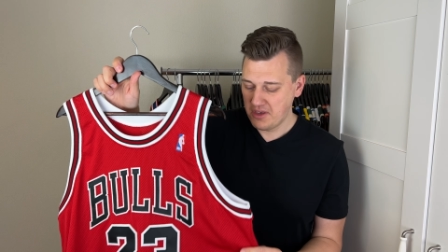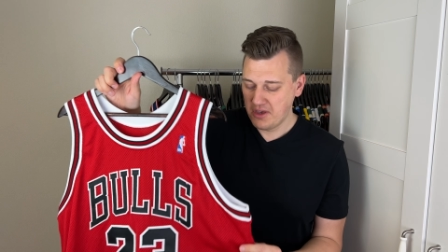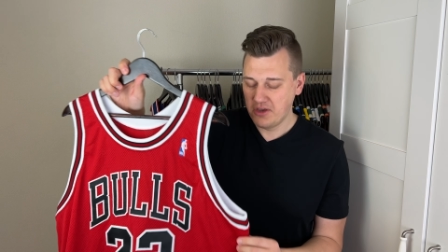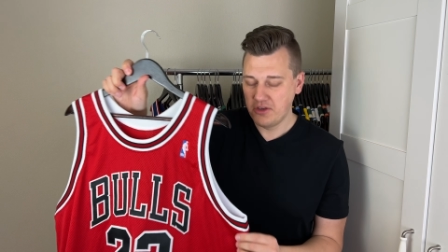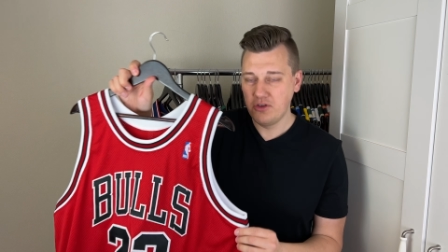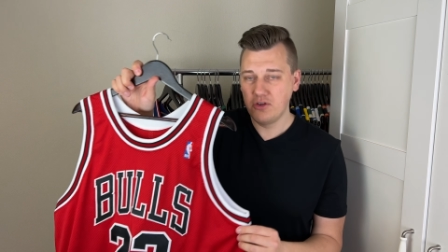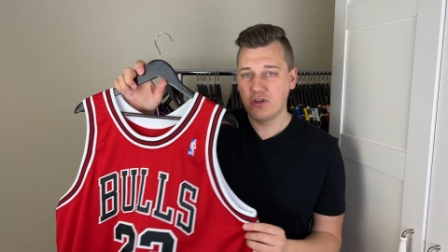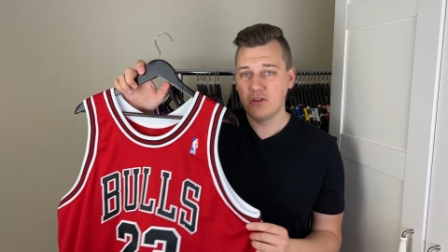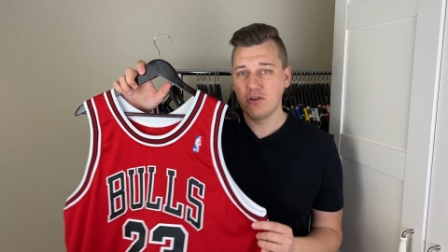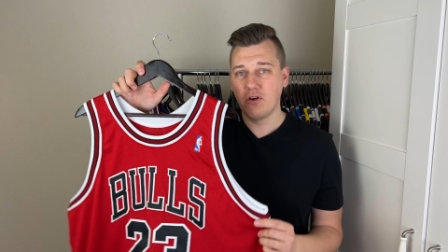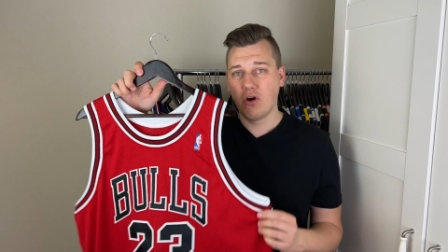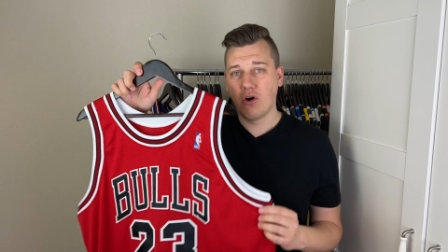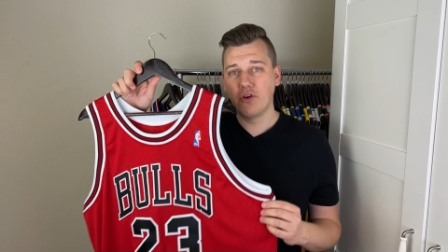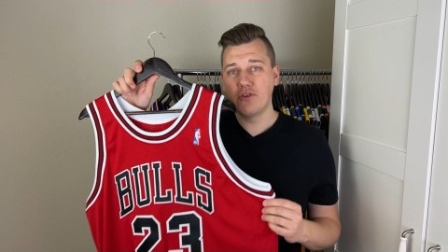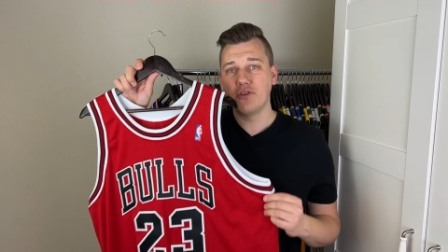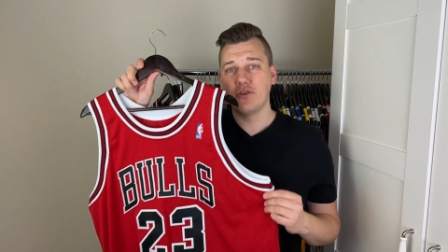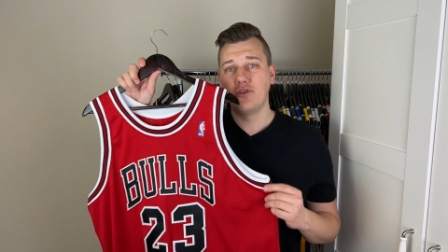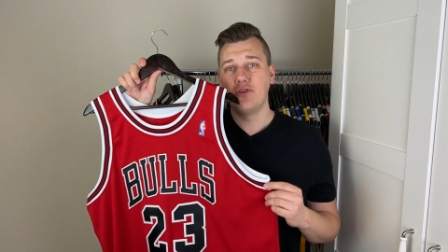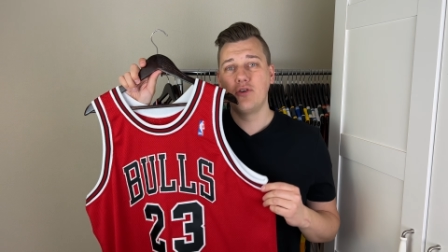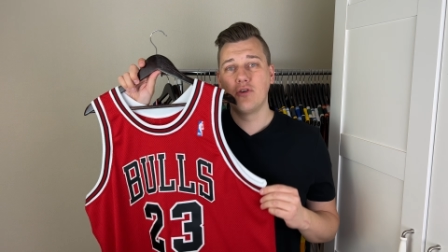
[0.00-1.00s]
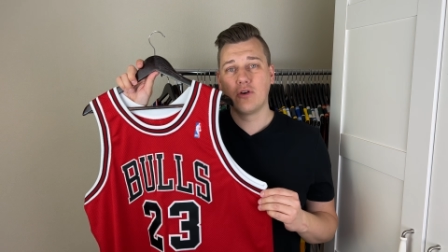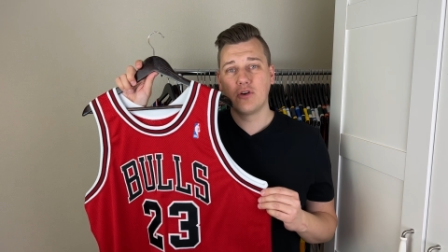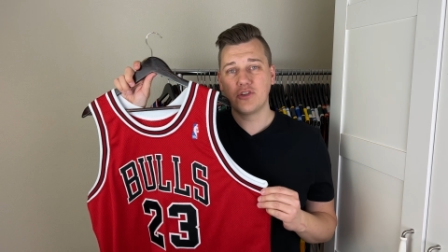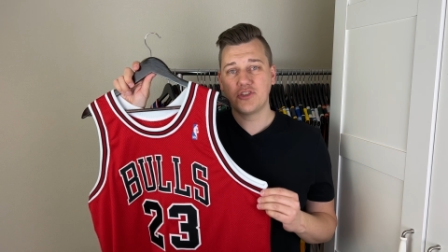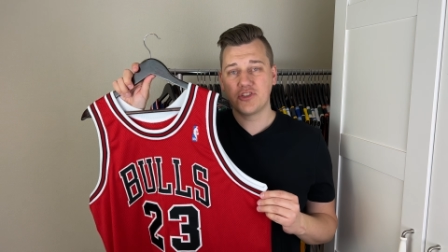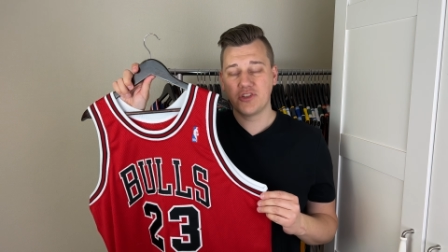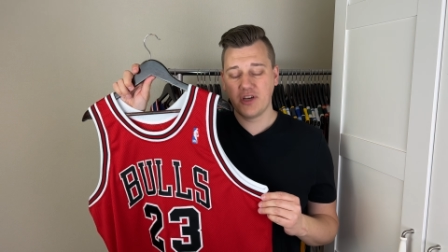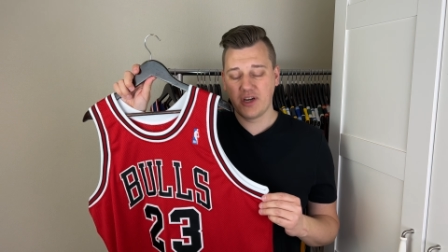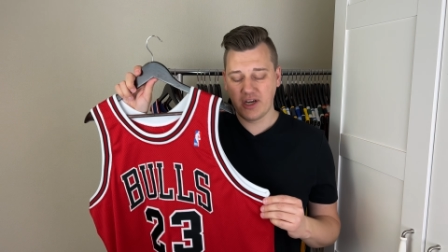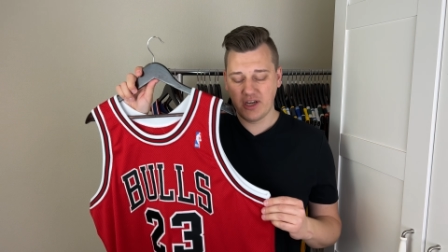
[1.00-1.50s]
You can order your
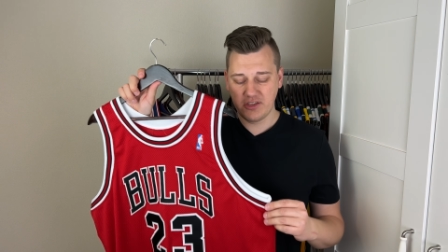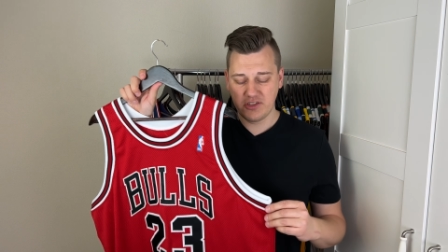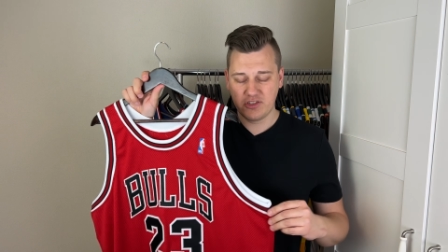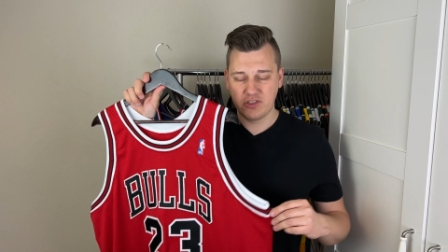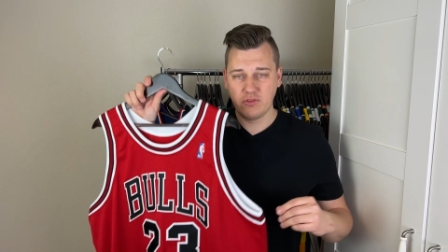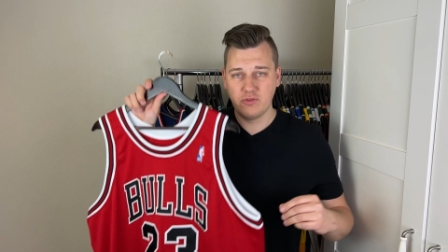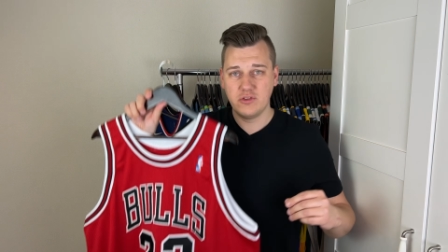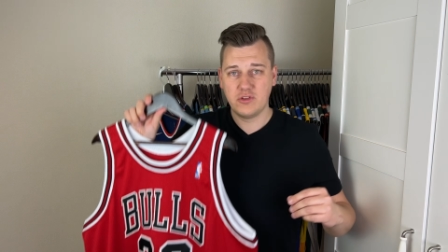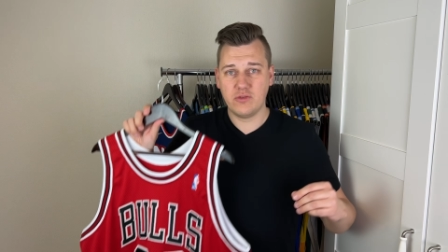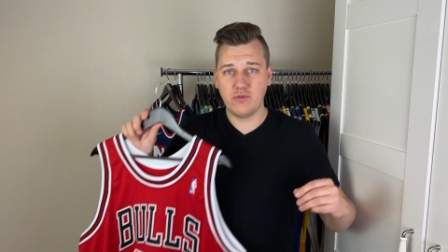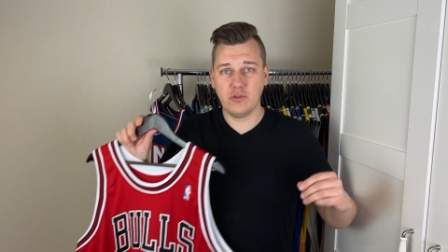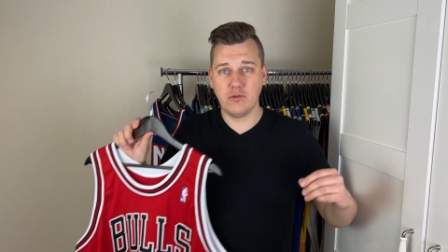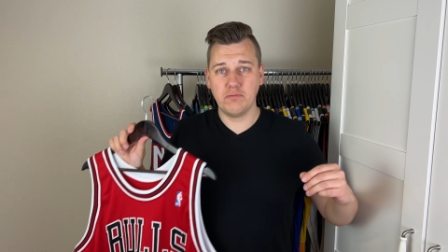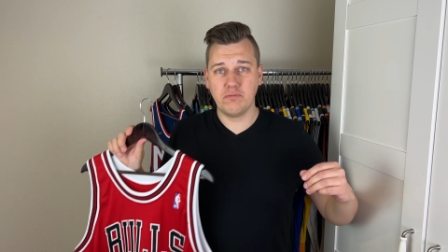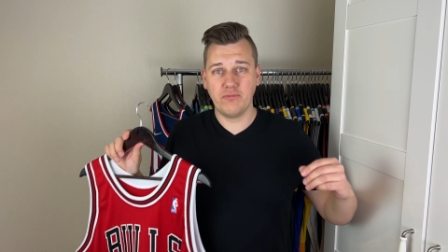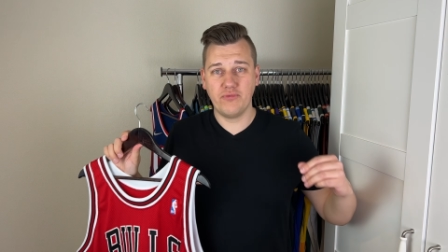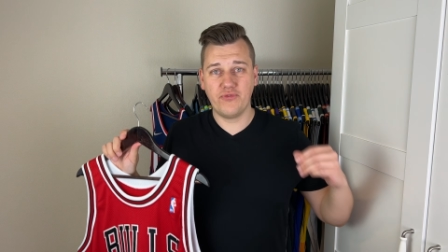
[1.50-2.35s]
size, so it will